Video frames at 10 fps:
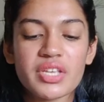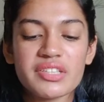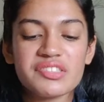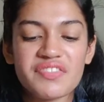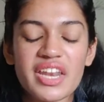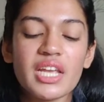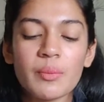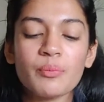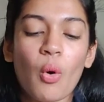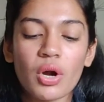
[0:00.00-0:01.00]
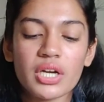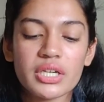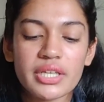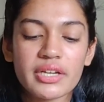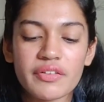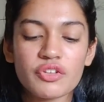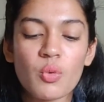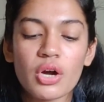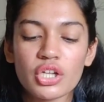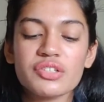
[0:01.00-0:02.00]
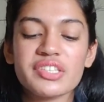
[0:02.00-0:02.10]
it's very important that if you want your